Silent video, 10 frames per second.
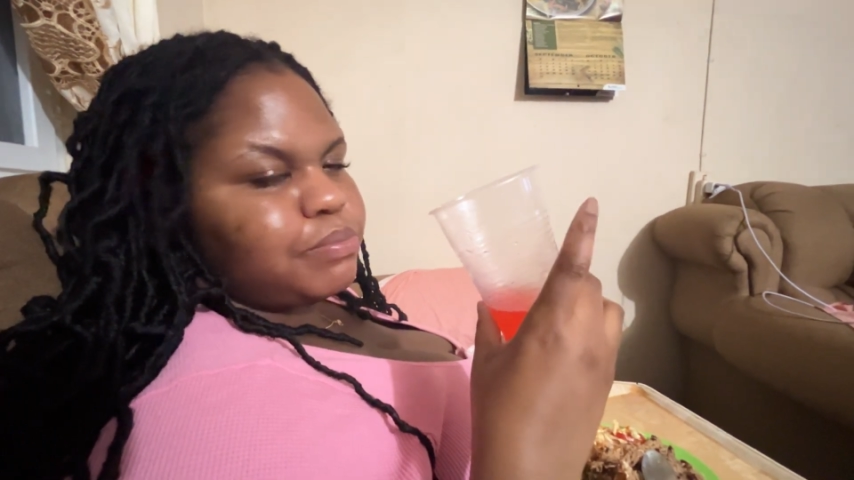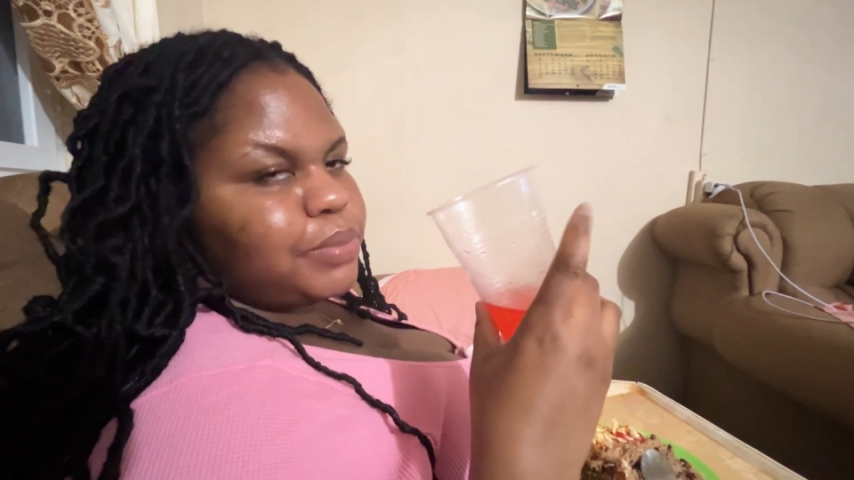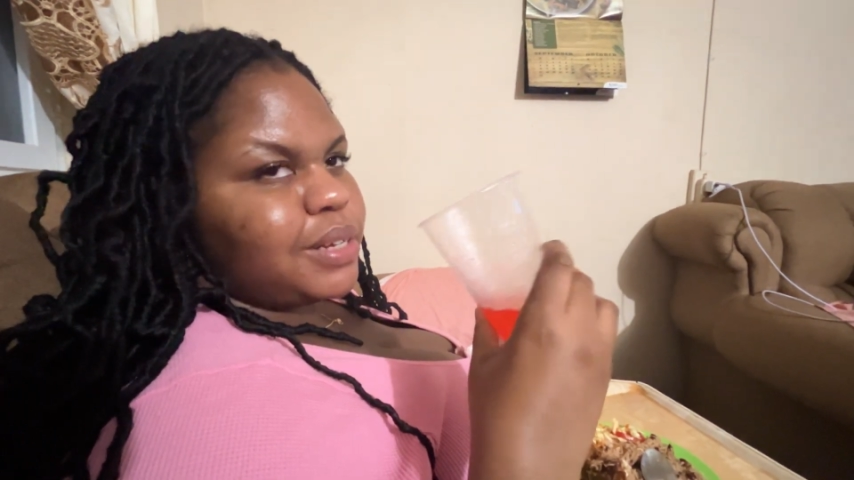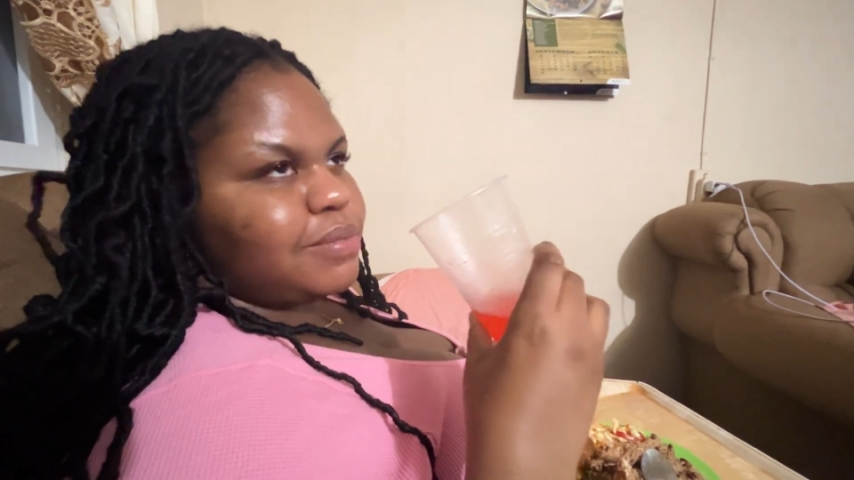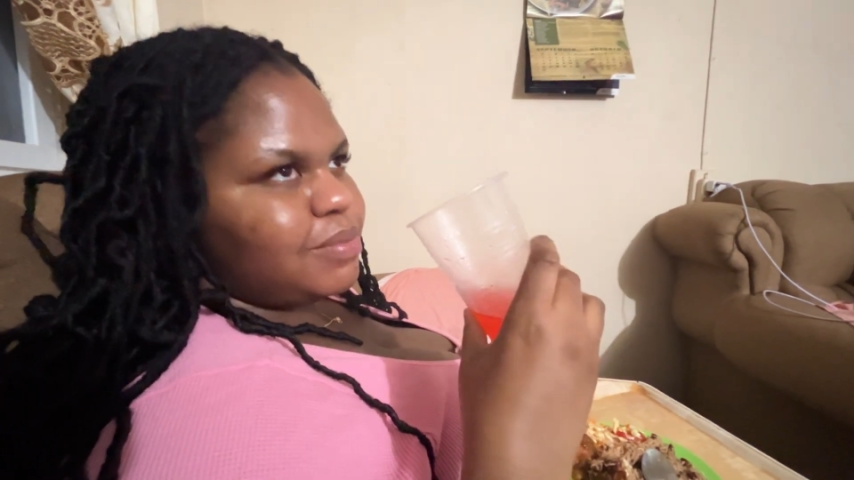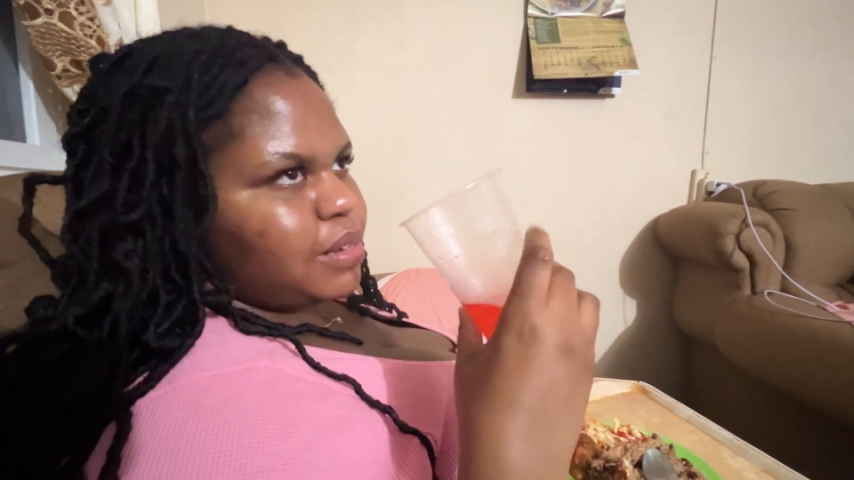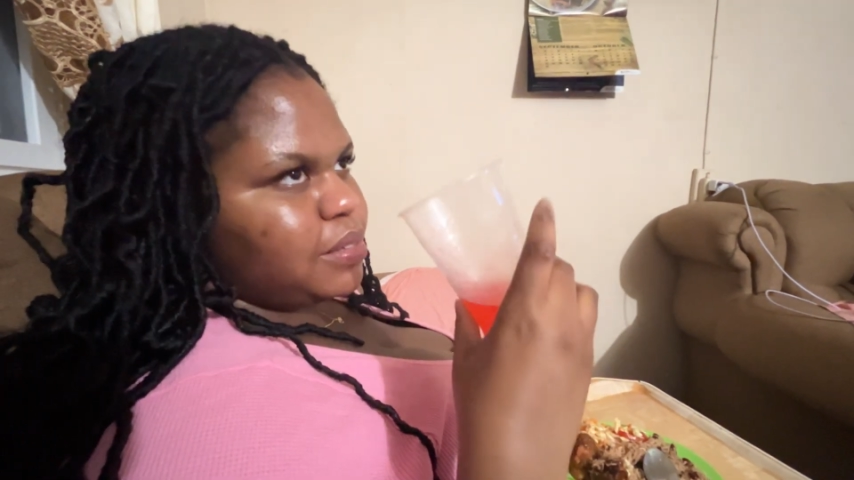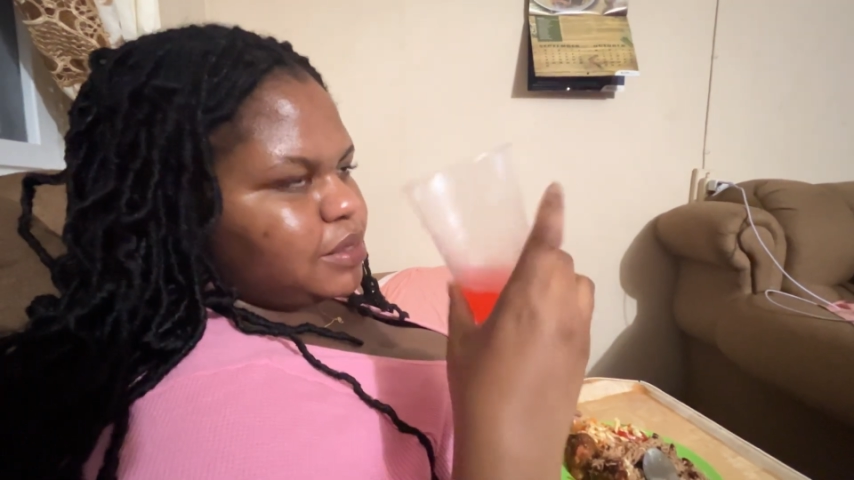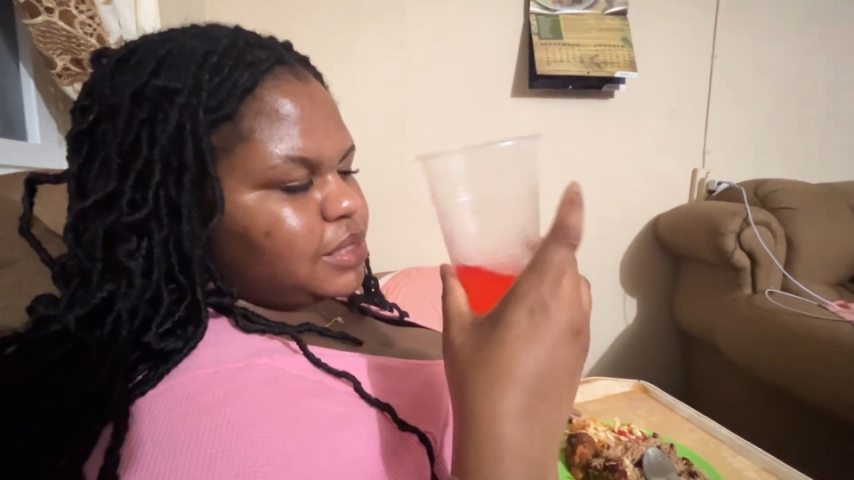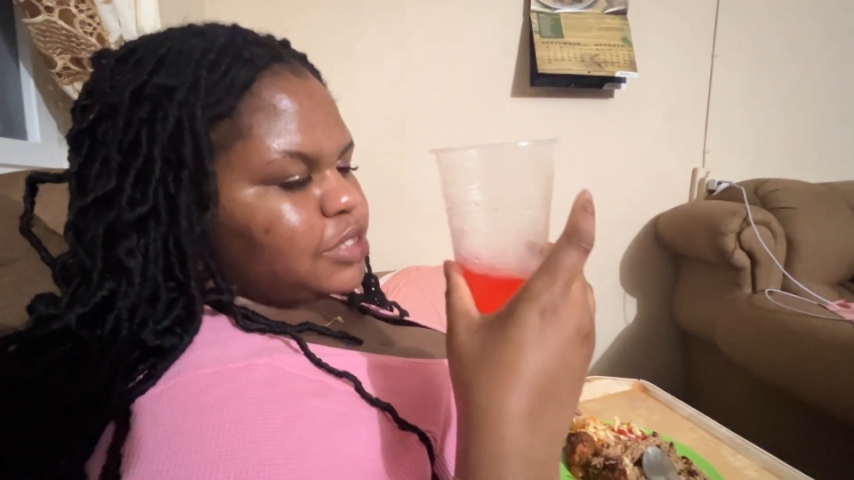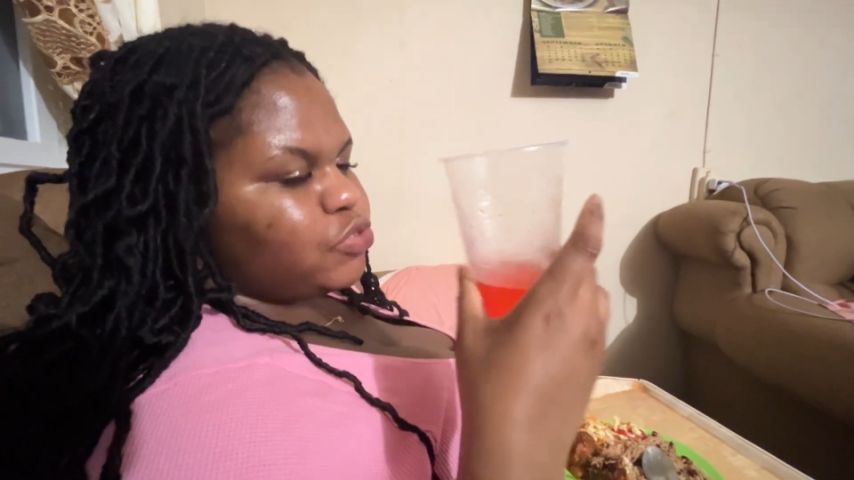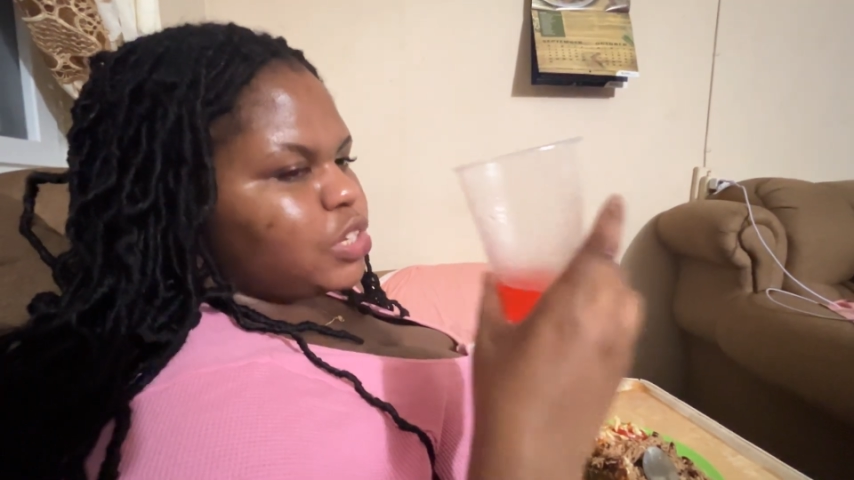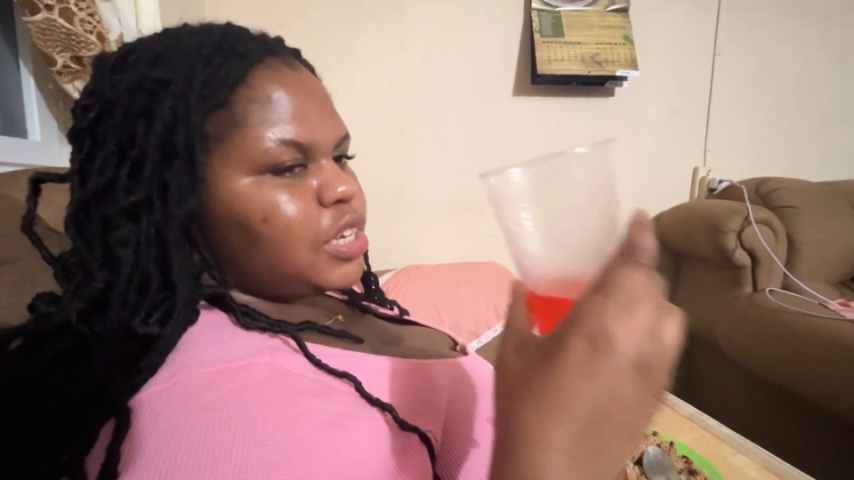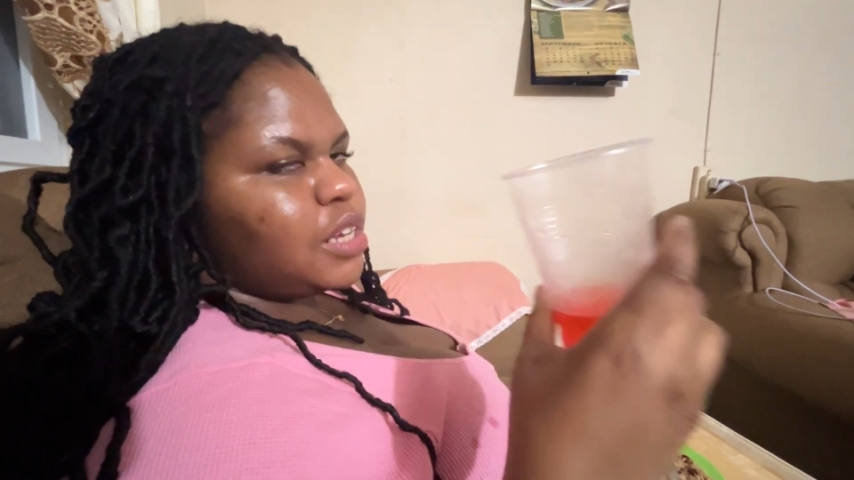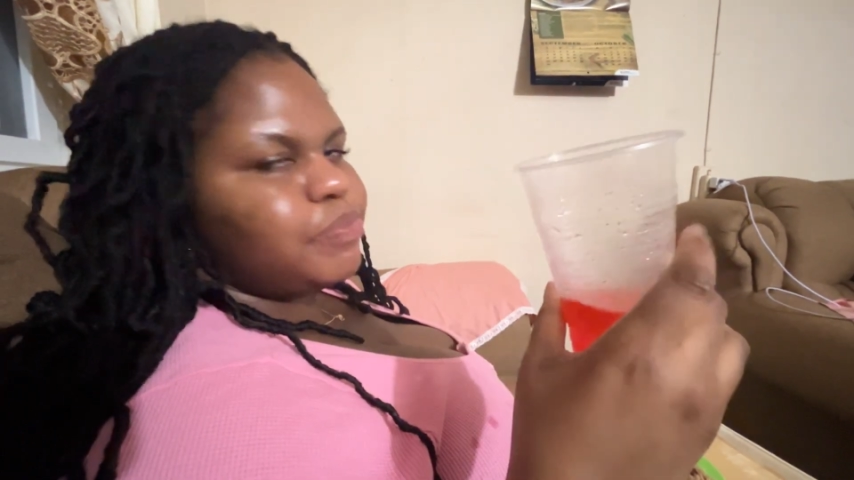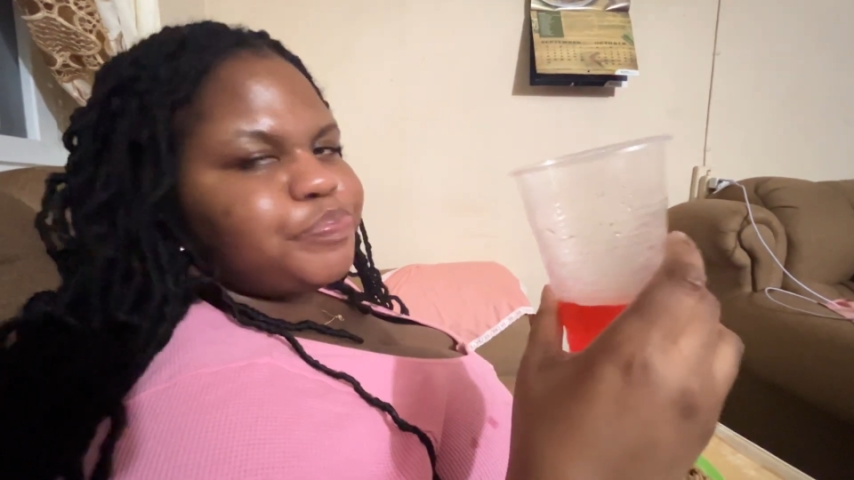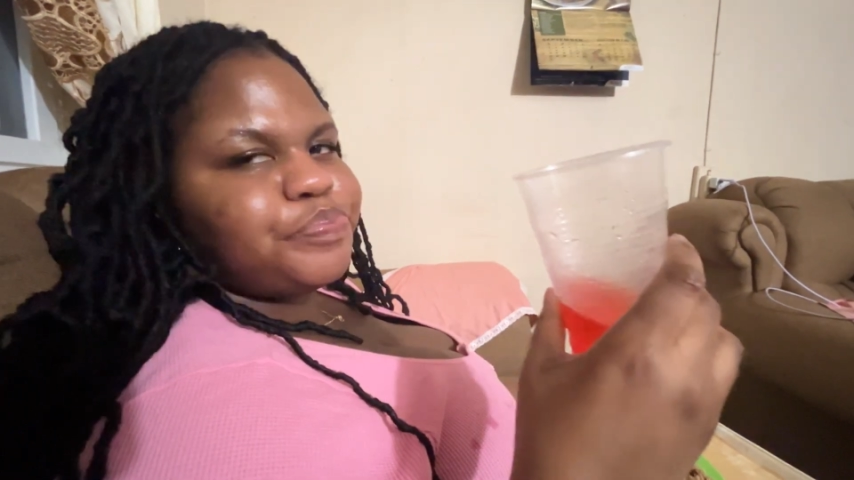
But this is really good.